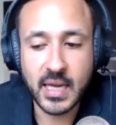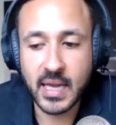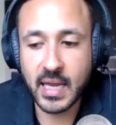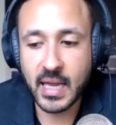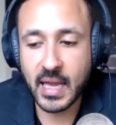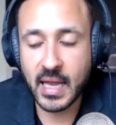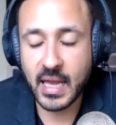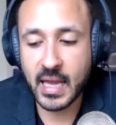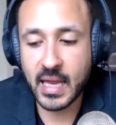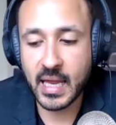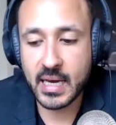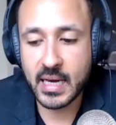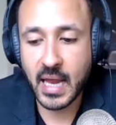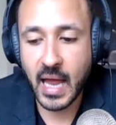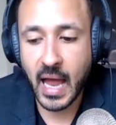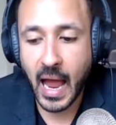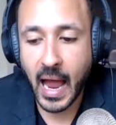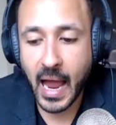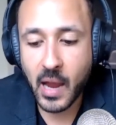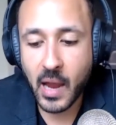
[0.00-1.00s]
And
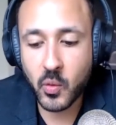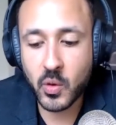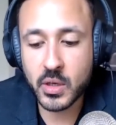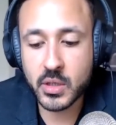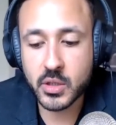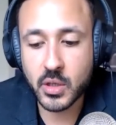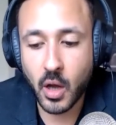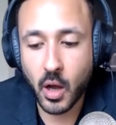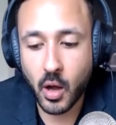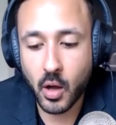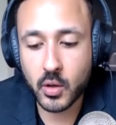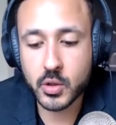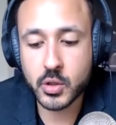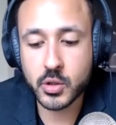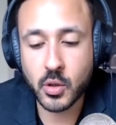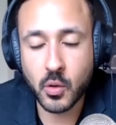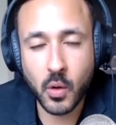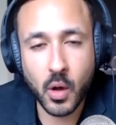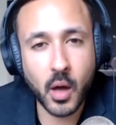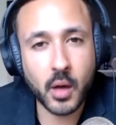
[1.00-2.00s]
I was
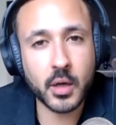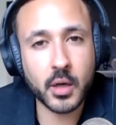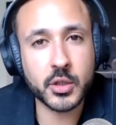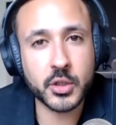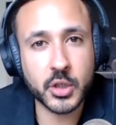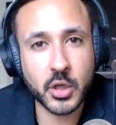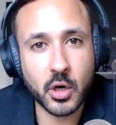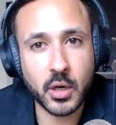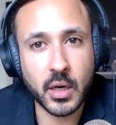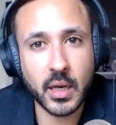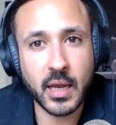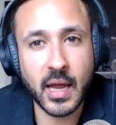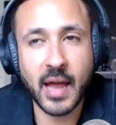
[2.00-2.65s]
also on a journey.